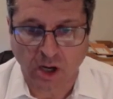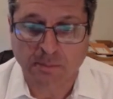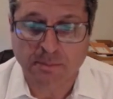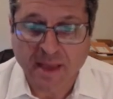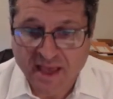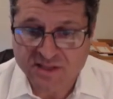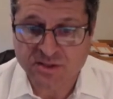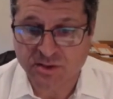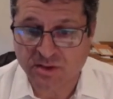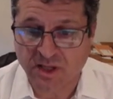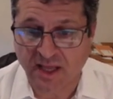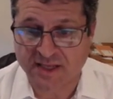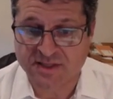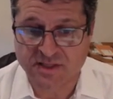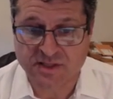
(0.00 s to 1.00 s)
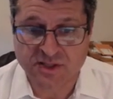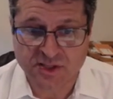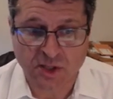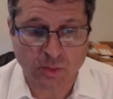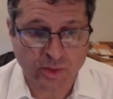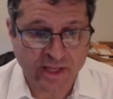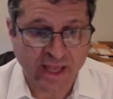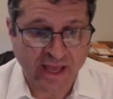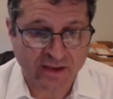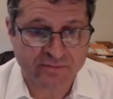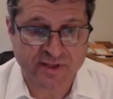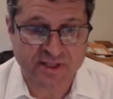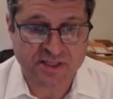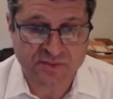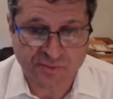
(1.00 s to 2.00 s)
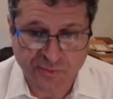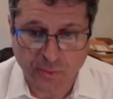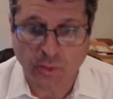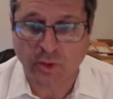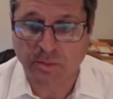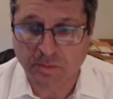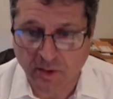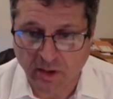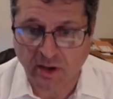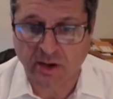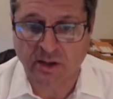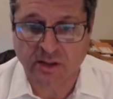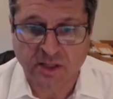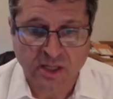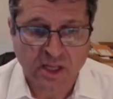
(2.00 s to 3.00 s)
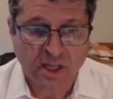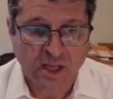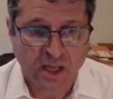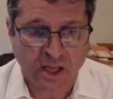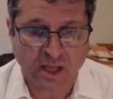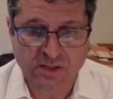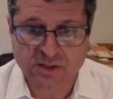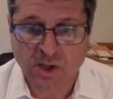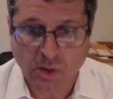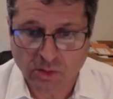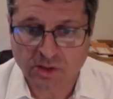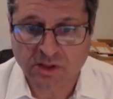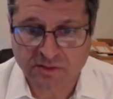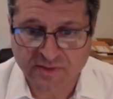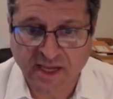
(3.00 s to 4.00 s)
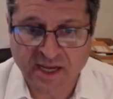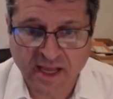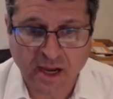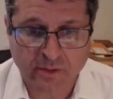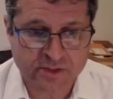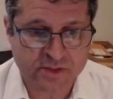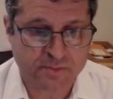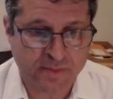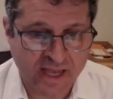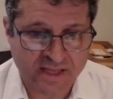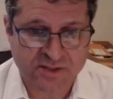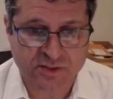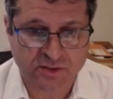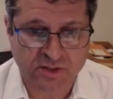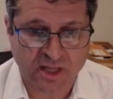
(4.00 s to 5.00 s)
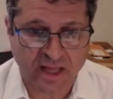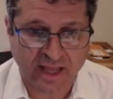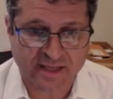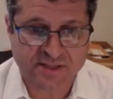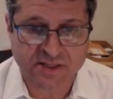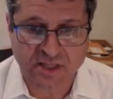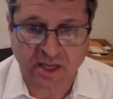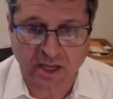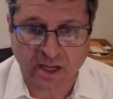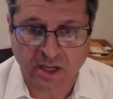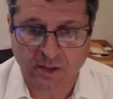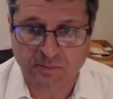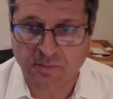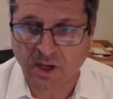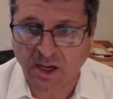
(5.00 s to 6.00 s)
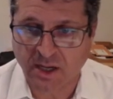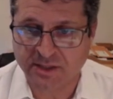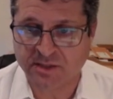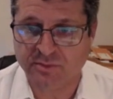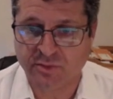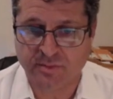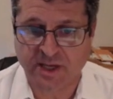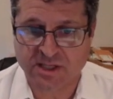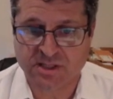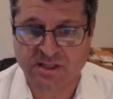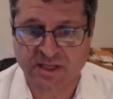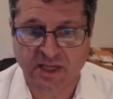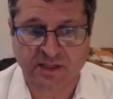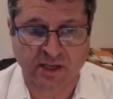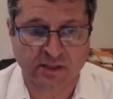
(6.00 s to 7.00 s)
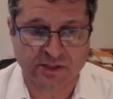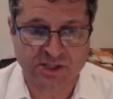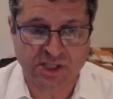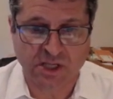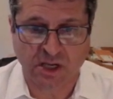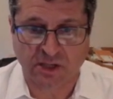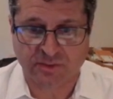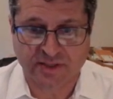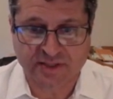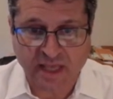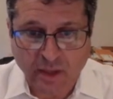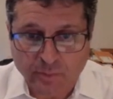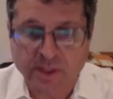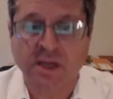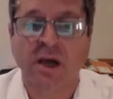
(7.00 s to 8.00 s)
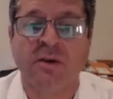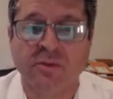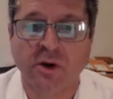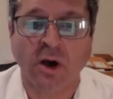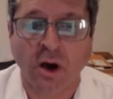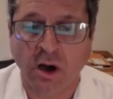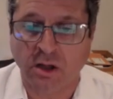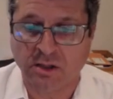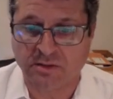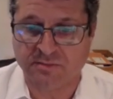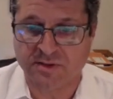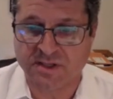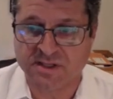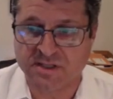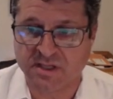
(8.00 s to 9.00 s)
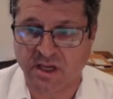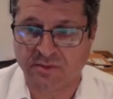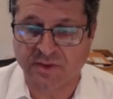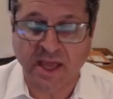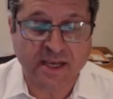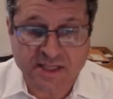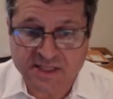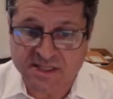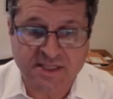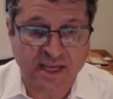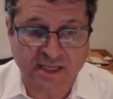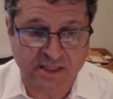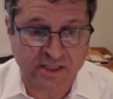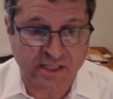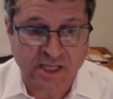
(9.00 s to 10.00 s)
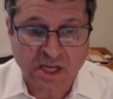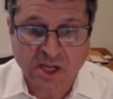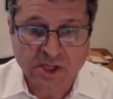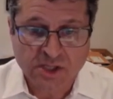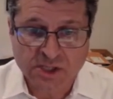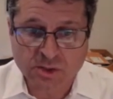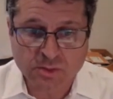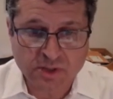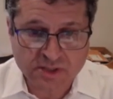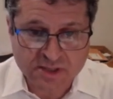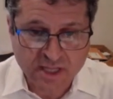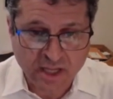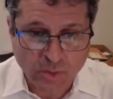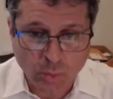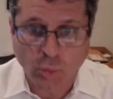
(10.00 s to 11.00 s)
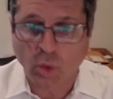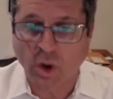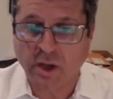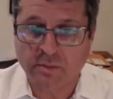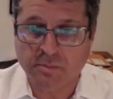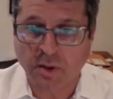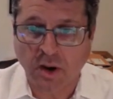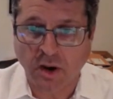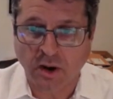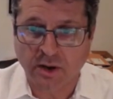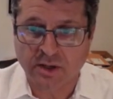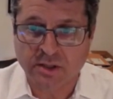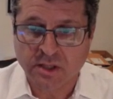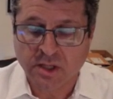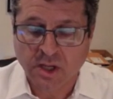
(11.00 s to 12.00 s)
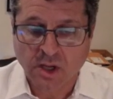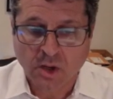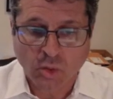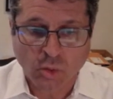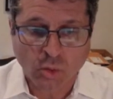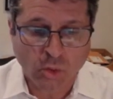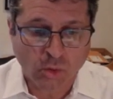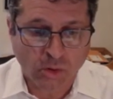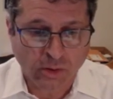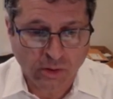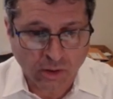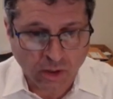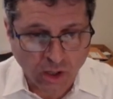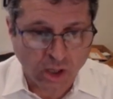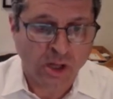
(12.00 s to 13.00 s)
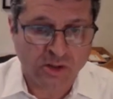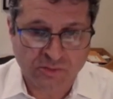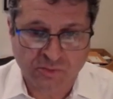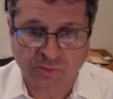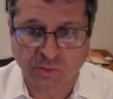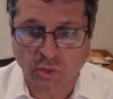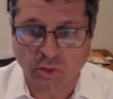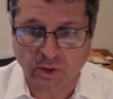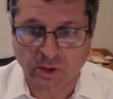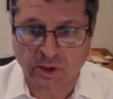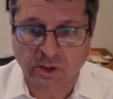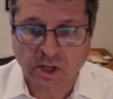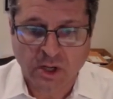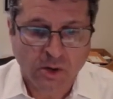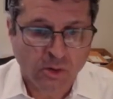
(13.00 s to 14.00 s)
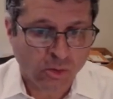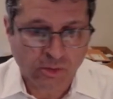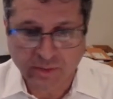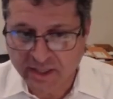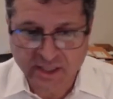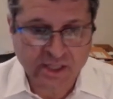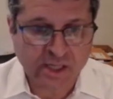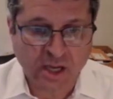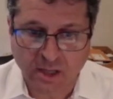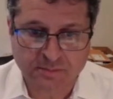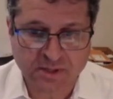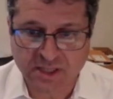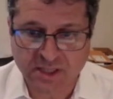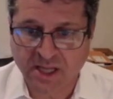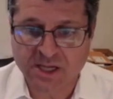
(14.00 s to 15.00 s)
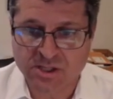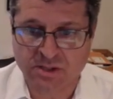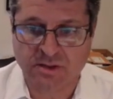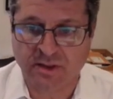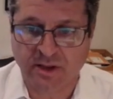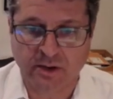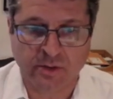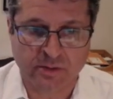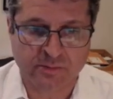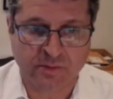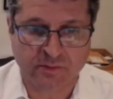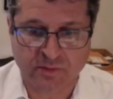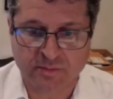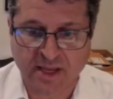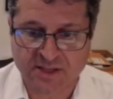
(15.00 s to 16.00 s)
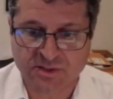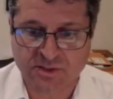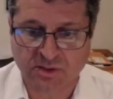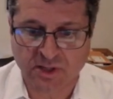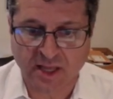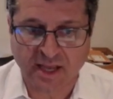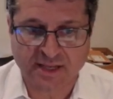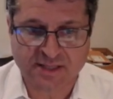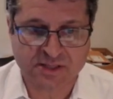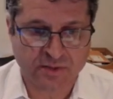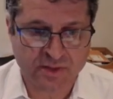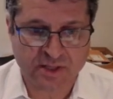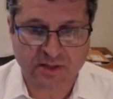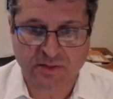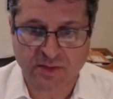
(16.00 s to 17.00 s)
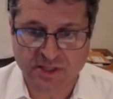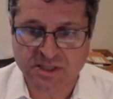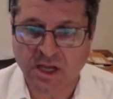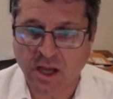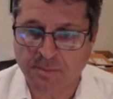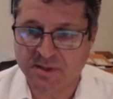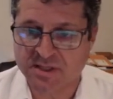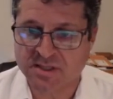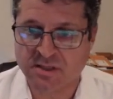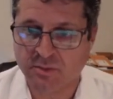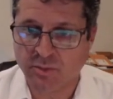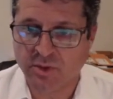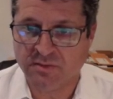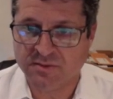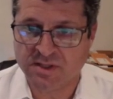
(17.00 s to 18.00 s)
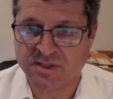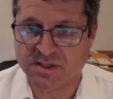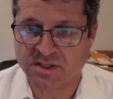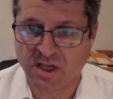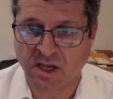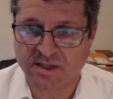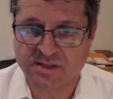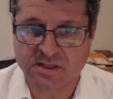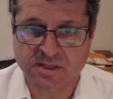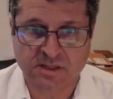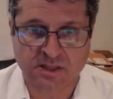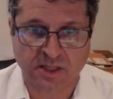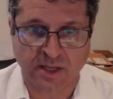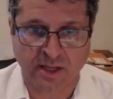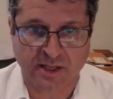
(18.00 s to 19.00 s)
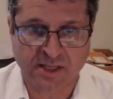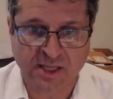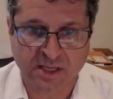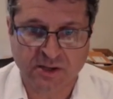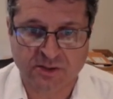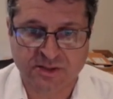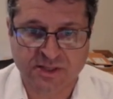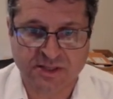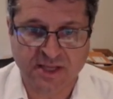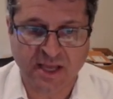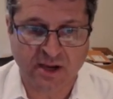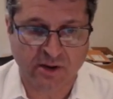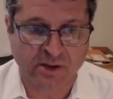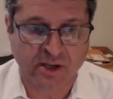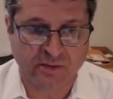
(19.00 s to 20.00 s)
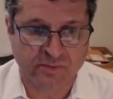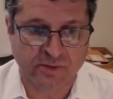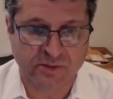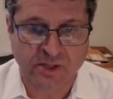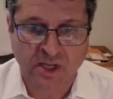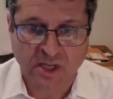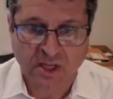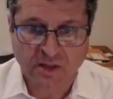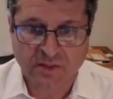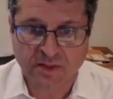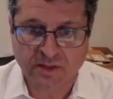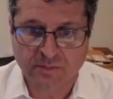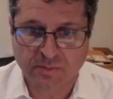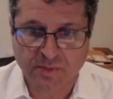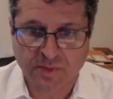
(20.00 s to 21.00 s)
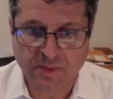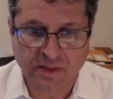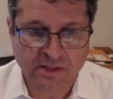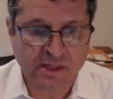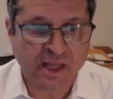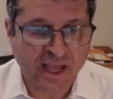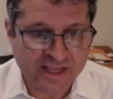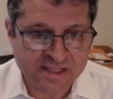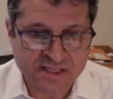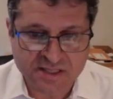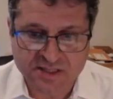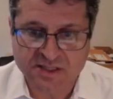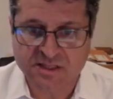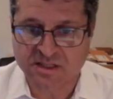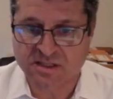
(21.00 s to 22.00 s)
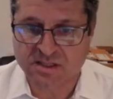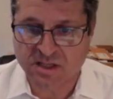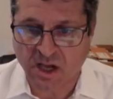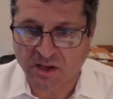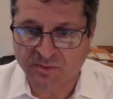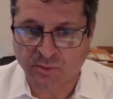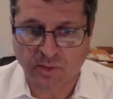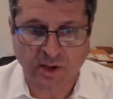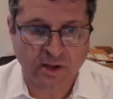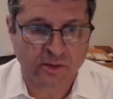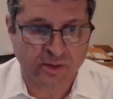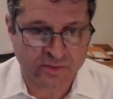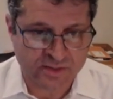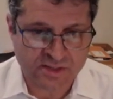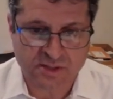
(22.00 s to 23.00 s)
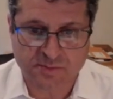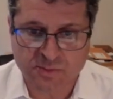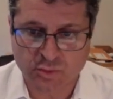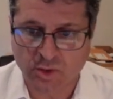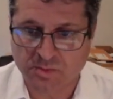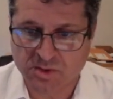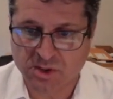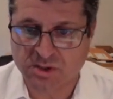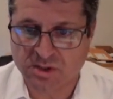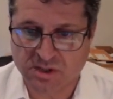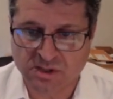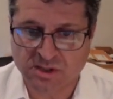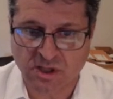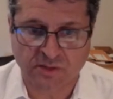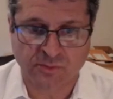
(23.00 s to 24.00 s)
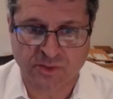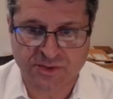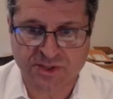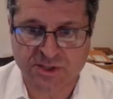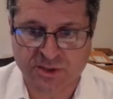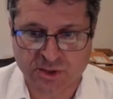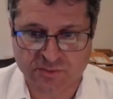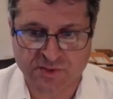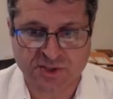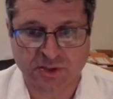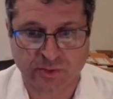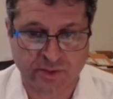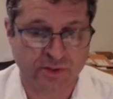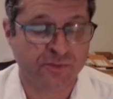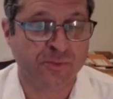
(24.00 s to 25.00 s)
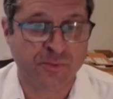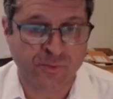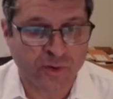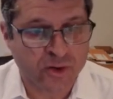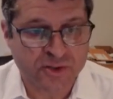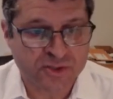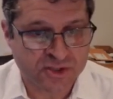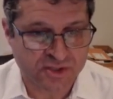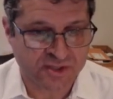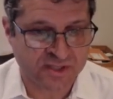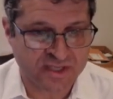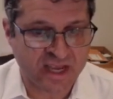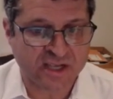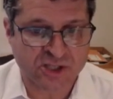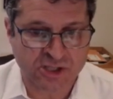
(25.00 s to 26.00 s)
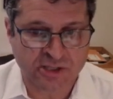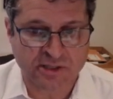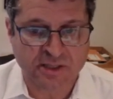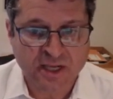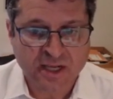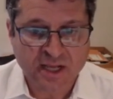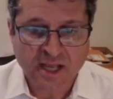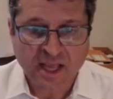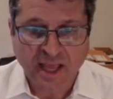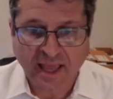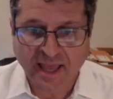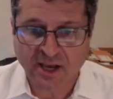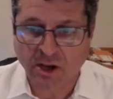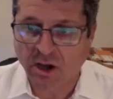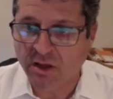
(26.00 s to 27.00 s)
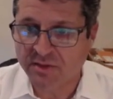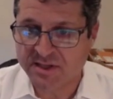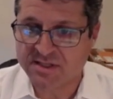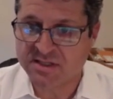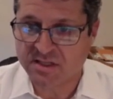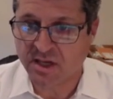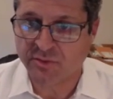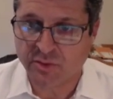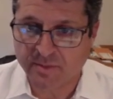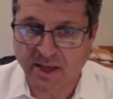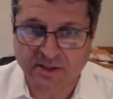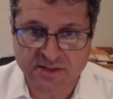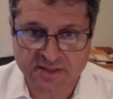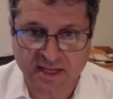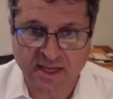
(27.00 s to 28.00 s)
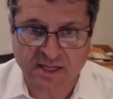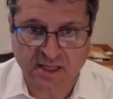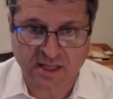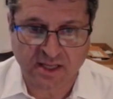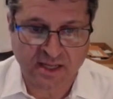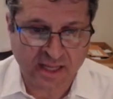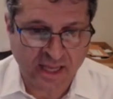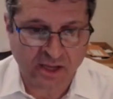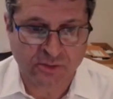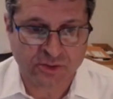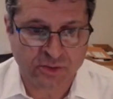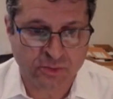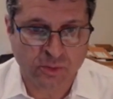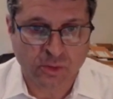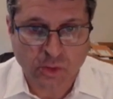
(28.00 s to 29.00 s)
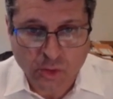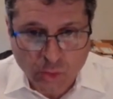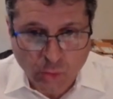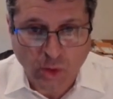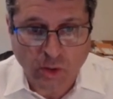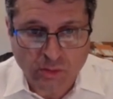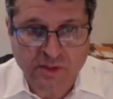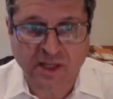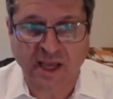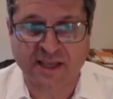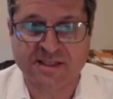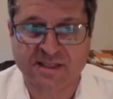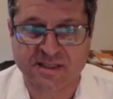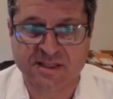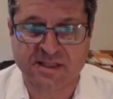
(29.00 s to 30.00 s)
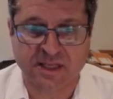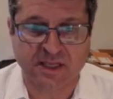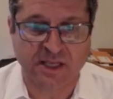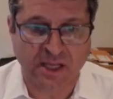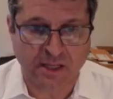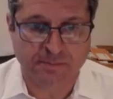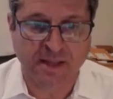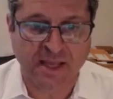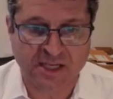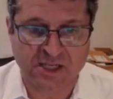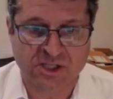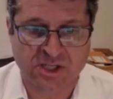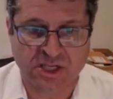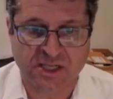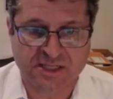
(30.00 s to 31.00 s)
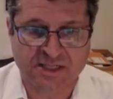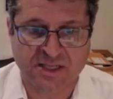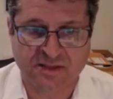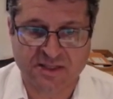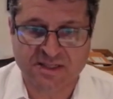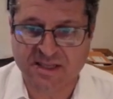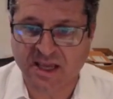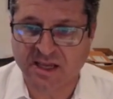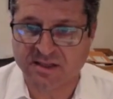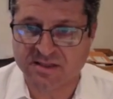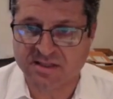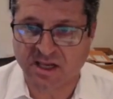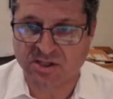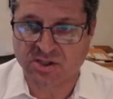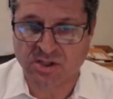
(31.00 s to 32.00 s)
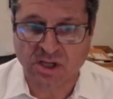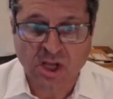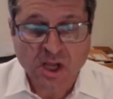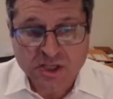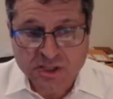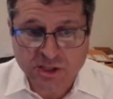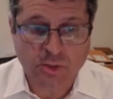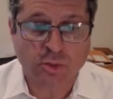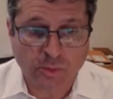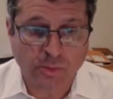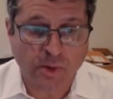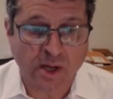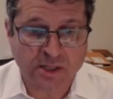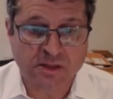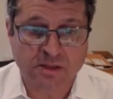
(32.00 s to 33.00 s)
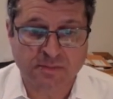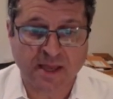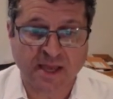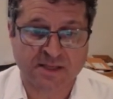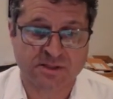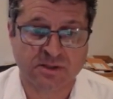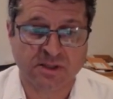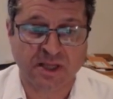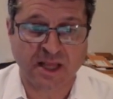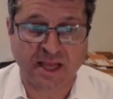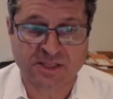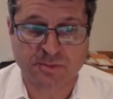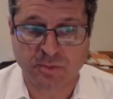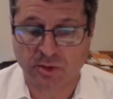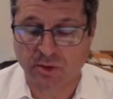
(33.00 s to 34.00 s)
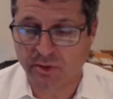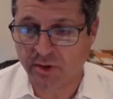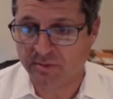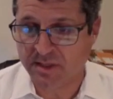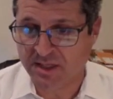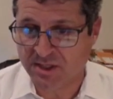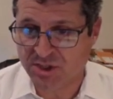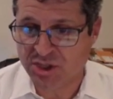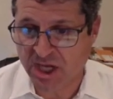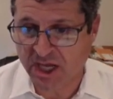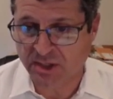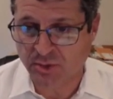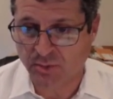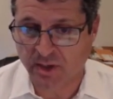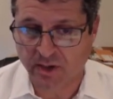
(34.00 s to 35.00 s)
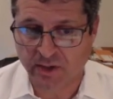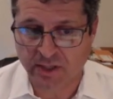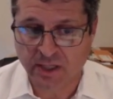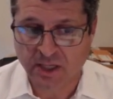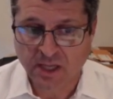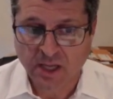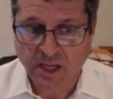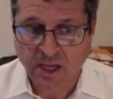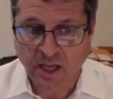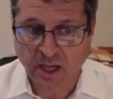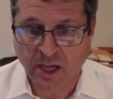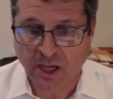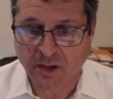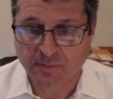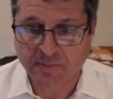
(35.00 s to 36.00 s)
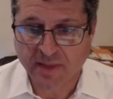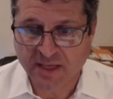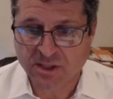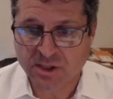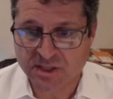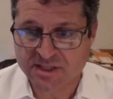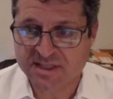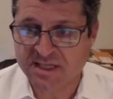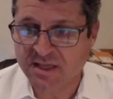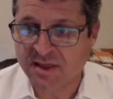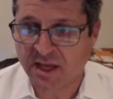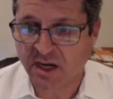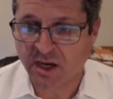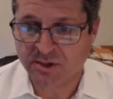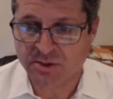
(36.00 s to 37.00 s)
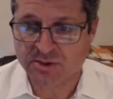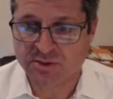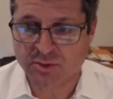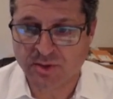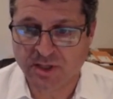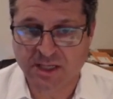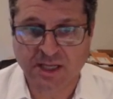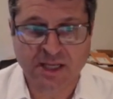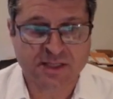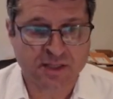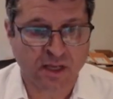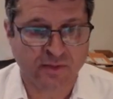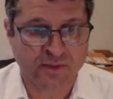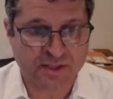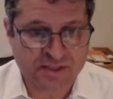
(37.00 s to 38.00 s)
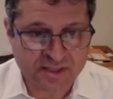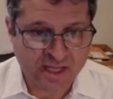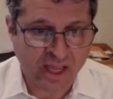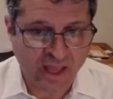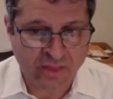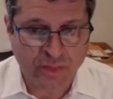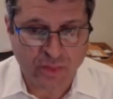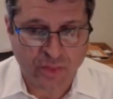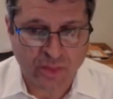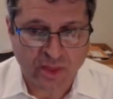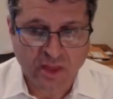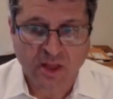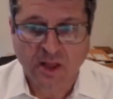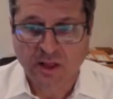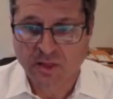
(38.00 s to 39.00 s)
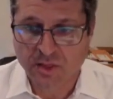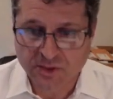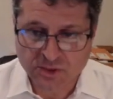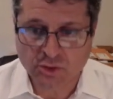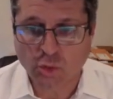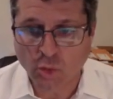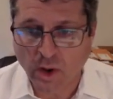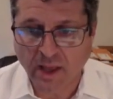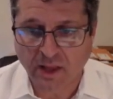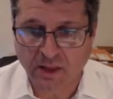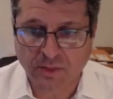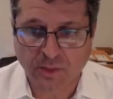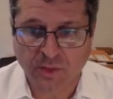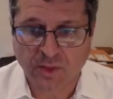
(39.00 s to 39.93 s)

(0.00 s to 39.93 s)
master classes. So we have this 4-part total of 8 hours masterclass on information technology contracts, and we cover all of this stuff. And incidentally, you can take one part or all 4 or any combination thereof of the masterclass. The topics that we've discussed here today are covered. The license to software and the subscription to software as a service are in the first session, and all this stuff about data and how to quote license it and manage it is in the second session. So we're running the masterclass program in January, and you can see that on your screen. It's on the 10th, the 12th,